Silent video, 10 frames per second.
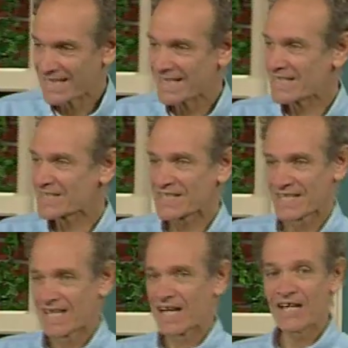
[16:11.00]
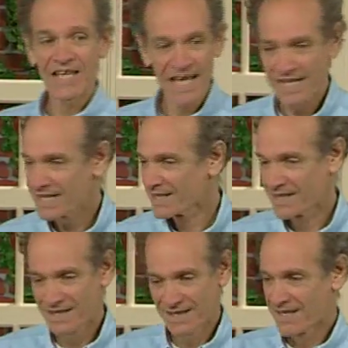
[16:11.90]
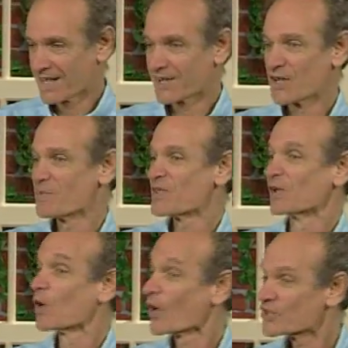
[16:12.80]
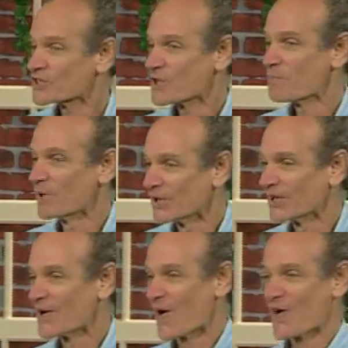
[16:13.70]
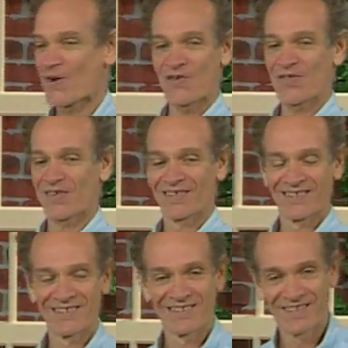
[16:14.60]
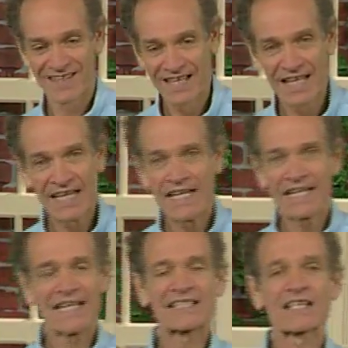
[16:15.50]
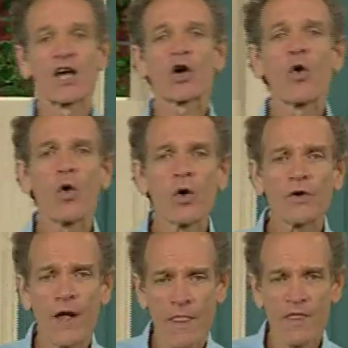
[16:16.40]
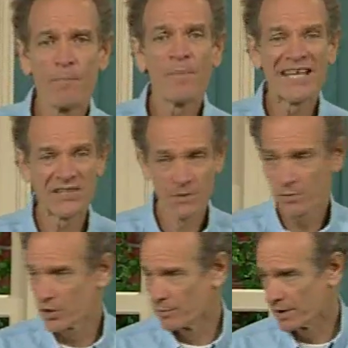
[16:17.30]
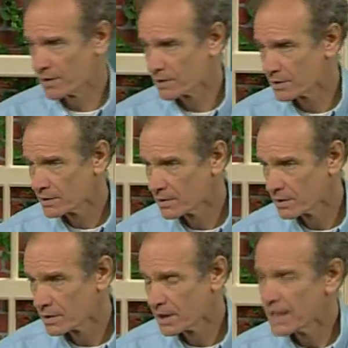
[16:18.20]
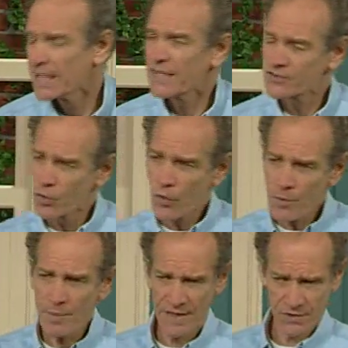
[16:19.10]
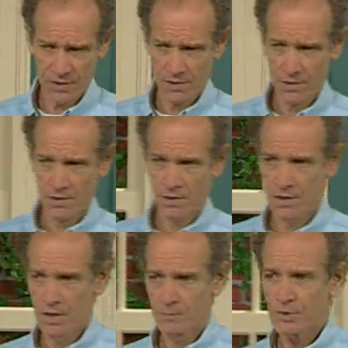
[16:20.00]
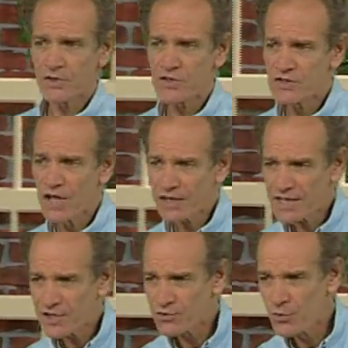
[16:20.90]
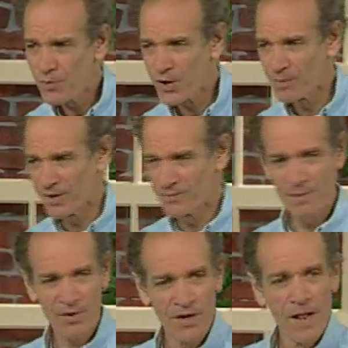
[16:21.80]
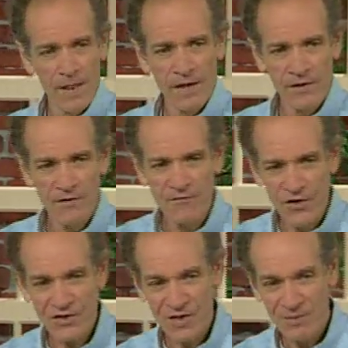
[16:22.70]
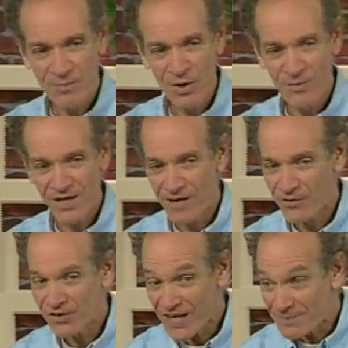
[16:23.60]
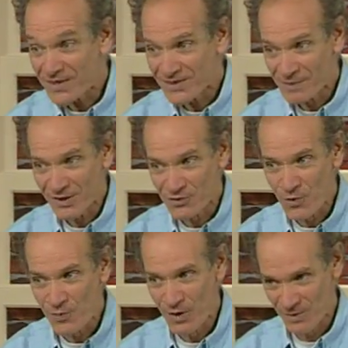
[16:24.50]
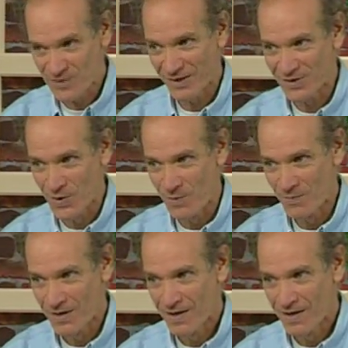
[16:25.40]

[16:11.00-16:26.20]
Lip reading: It is, again, going to be the largest building on earth. It's called the Bent Pyramid. It's called the Bent because it's not yet a true pyramid. Remember, the first pyramid ever attempted to be a true pyramid is Meidum,